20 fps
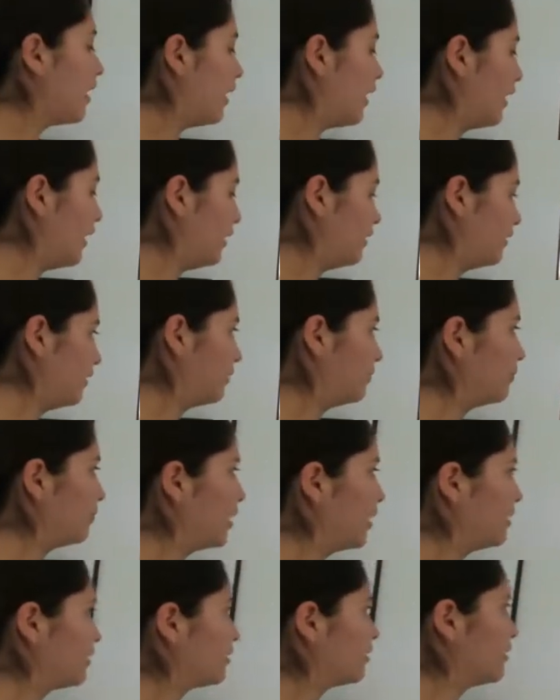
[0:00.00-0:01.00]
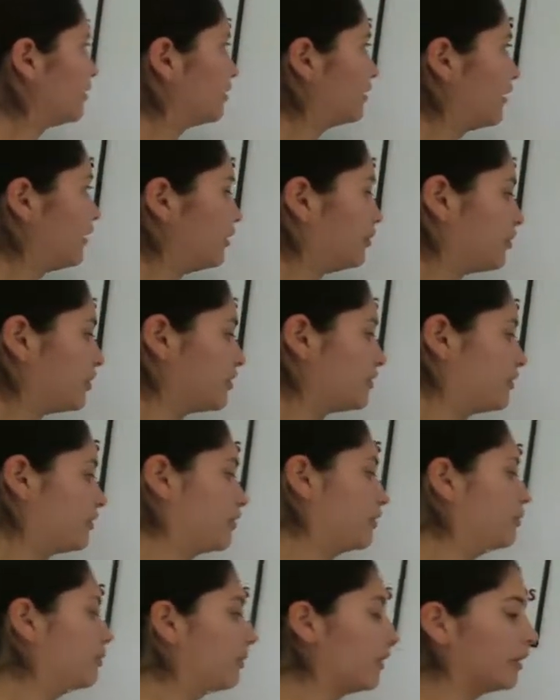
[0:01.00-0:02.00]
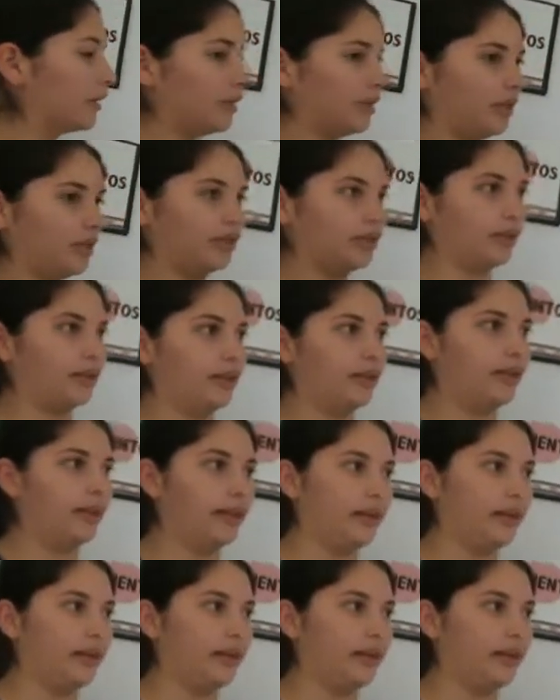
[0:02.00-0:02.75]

and it's in the virus. But in the